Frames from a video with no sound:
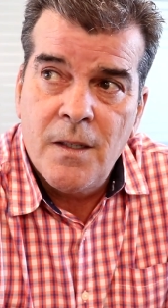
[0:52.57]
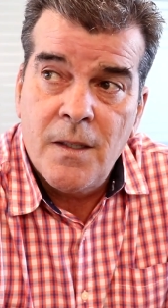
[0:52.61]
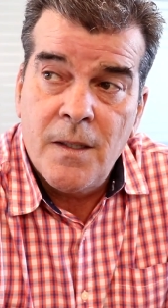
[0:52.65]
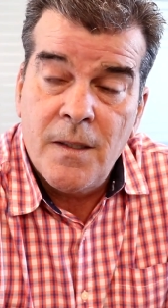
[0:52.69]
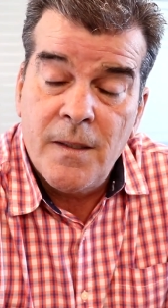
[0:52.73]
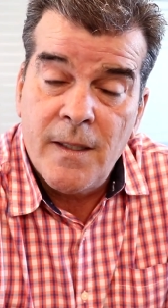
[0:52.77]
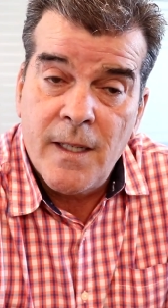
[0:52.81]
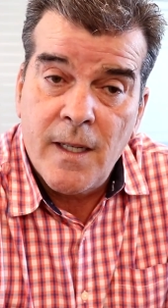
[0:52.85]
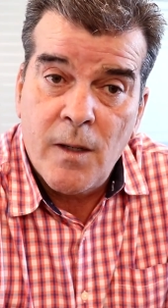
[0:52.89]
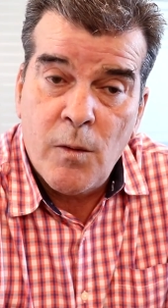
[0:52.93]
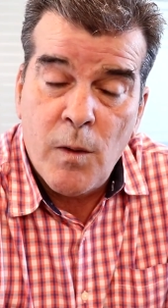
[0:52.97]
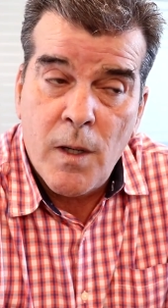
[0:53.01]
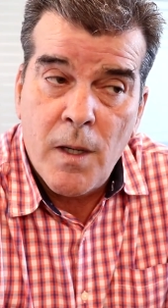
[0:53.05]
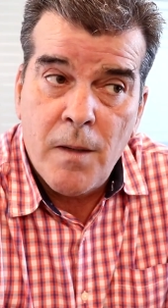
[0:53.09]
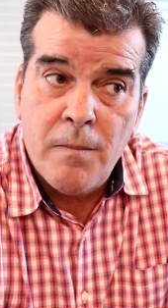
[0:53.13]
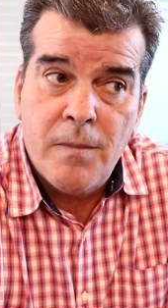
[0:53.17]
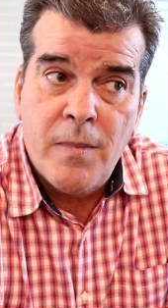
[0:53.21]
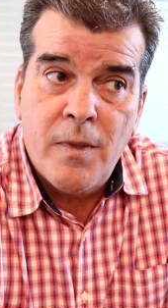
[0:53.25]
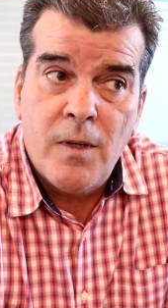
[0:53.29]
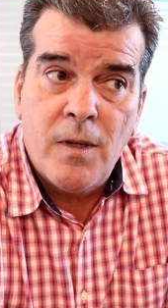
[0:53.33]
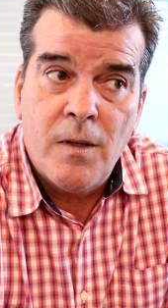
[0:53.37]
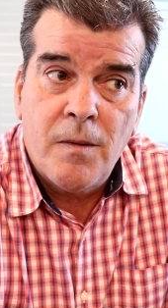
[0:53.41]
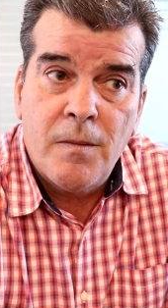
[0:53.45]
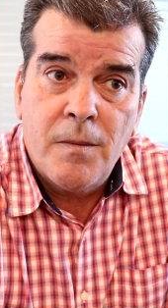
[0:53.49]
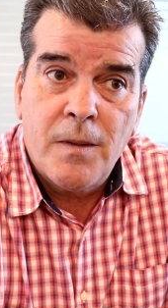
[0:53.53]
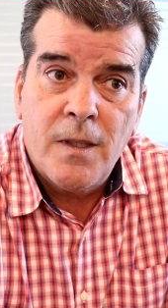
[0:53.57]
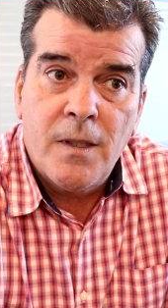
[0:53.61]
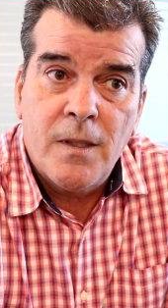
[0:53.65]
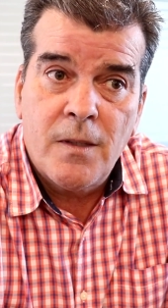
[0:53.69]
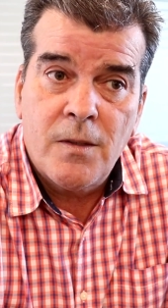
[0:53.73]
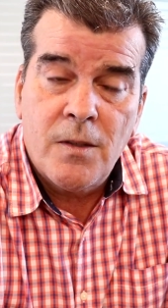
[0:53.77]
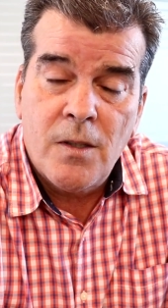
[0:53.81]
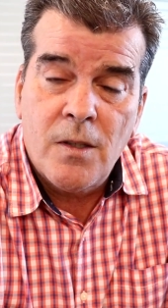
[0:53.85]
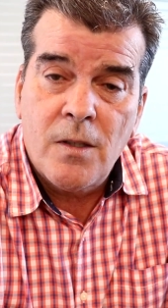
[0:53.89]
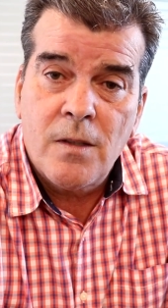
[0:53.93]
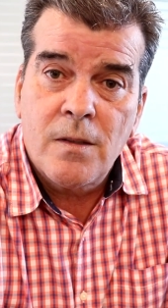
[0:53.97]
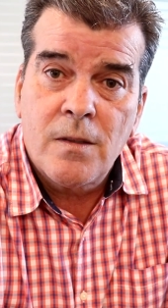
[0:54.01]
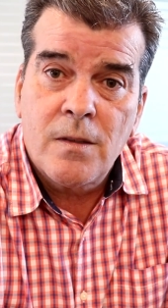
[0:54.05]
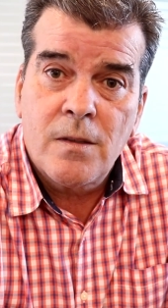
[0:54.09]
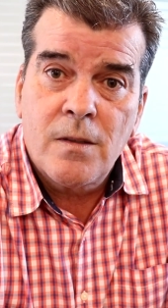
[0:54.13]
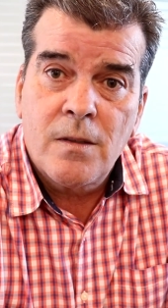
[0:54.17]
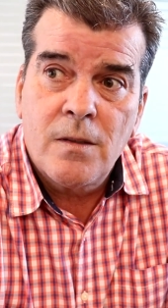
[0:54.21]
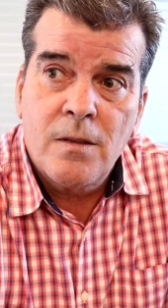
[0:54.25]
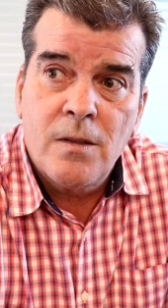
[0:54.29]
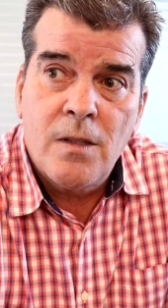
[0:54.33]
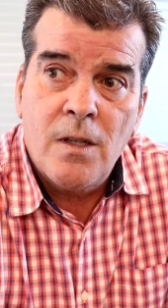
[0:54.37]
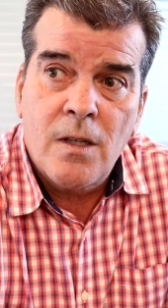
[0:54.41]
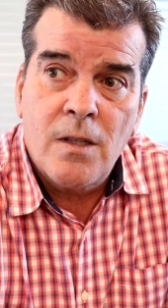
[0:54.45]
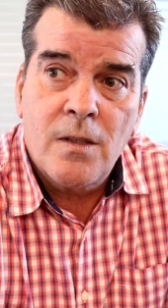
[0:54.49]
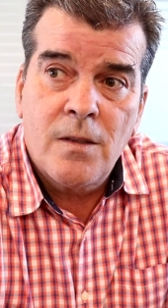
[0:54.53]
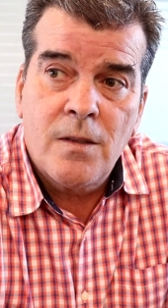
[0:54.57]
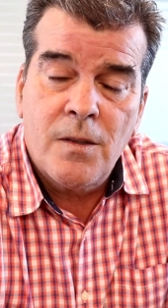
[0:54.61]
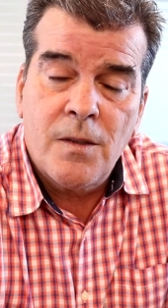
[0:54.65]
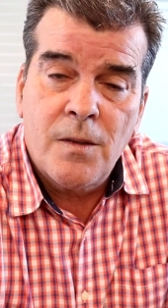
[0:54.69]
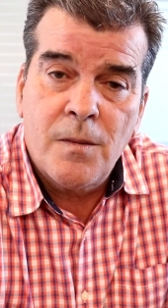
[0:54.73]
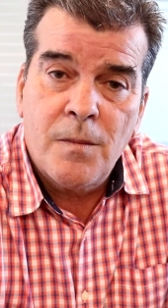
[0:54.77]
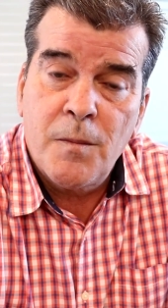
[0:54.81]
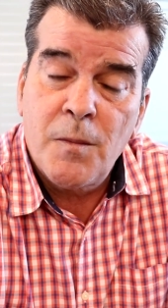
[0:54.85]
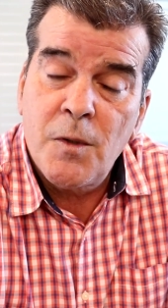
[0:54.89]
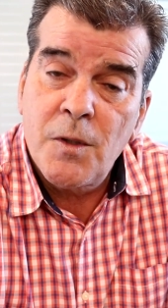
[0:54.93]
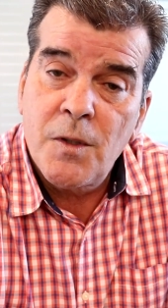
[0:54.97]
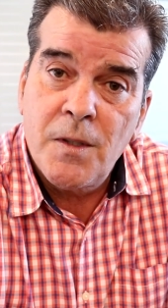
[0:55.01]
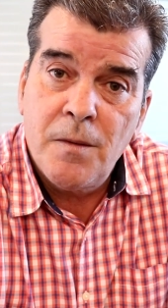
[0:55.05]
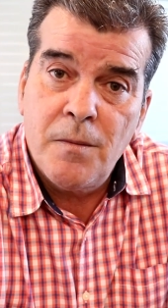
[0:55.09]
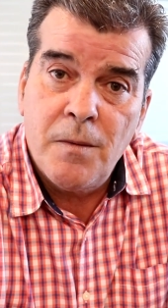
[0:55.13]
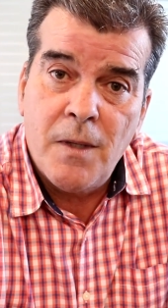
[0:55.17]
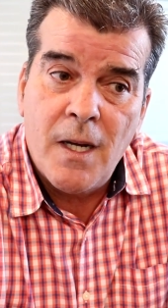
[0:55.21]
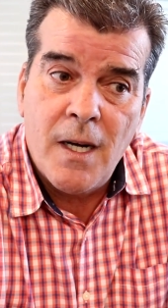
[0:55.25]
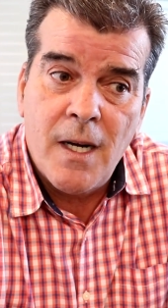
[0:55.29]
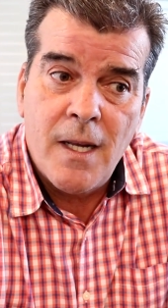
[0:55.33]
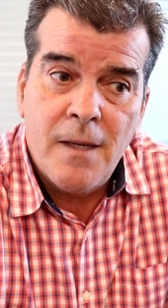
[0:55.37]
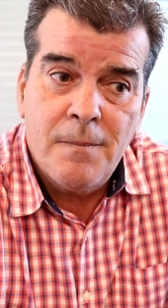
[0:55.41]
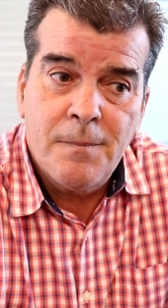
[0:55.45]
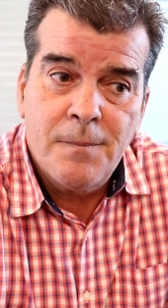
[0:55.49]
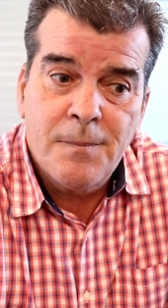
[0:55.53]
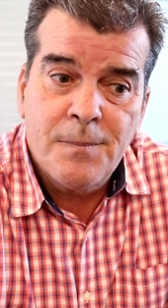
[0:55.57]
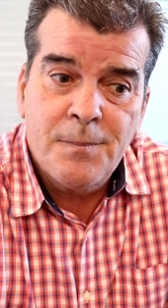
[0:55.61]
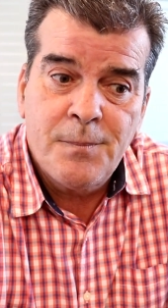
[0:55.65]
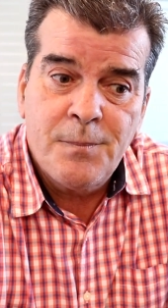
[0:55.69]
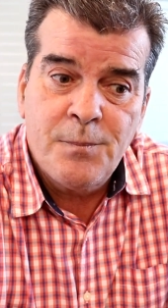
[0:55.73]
the web of the Dr. Motivala.